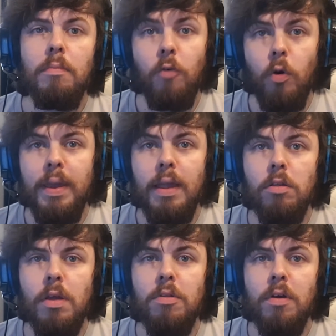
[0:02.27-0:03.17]
Before we begin
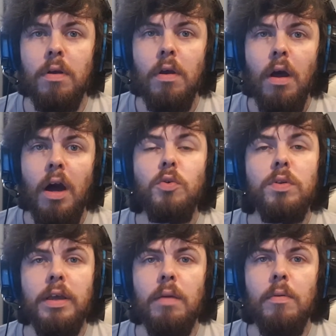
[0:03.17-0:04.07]
this episode, I just want
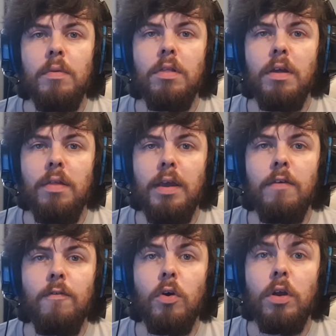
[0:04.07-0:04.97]
to take a moment to say thank
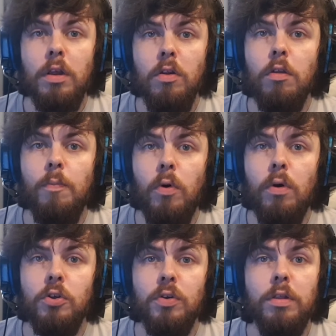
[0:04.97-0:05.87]
you for your continued
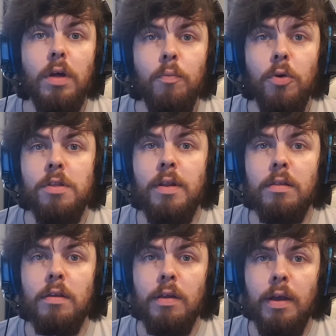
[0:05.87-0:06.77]
support during this
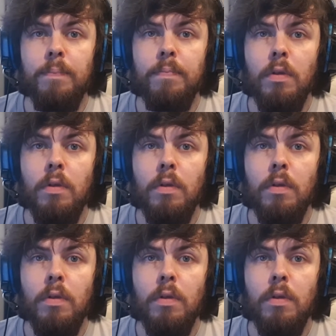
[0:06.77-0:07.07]
unprecedented time.